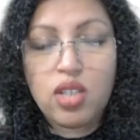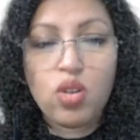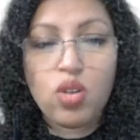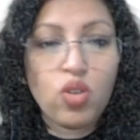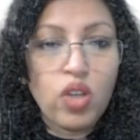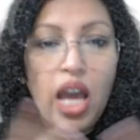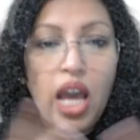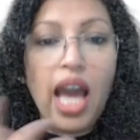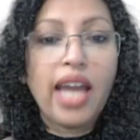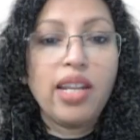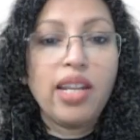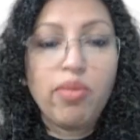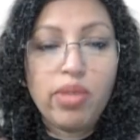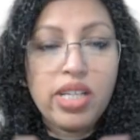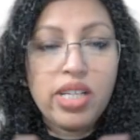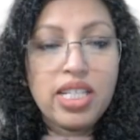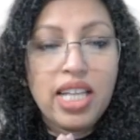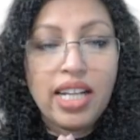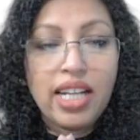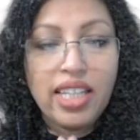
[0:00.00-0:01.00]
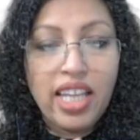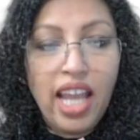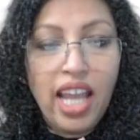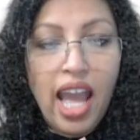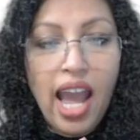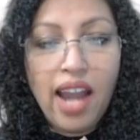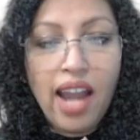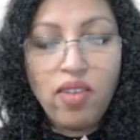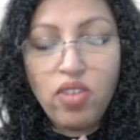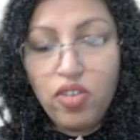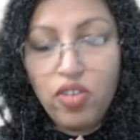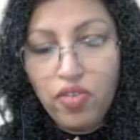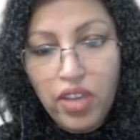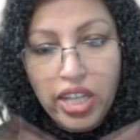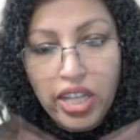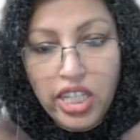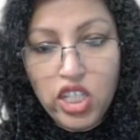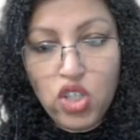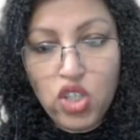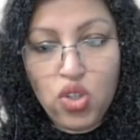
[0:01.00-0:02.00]
So the animals that they had were
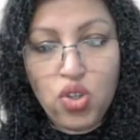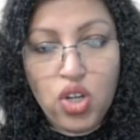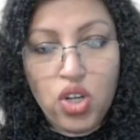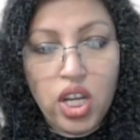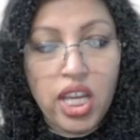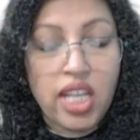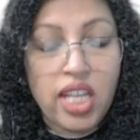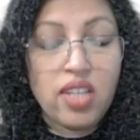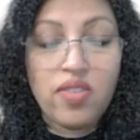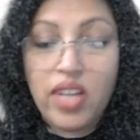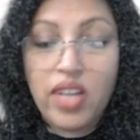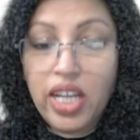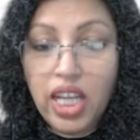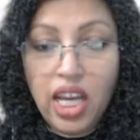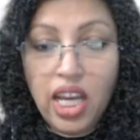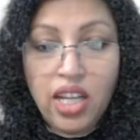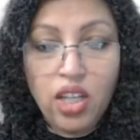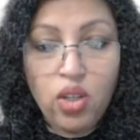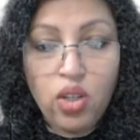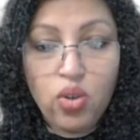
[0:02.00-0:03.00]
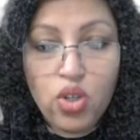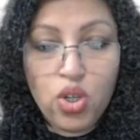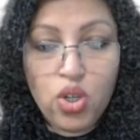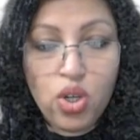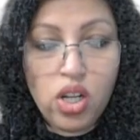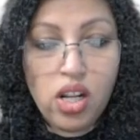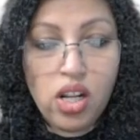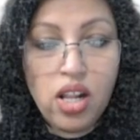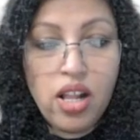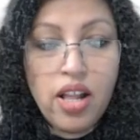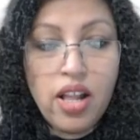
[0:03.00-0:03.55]
very strange, very unusual.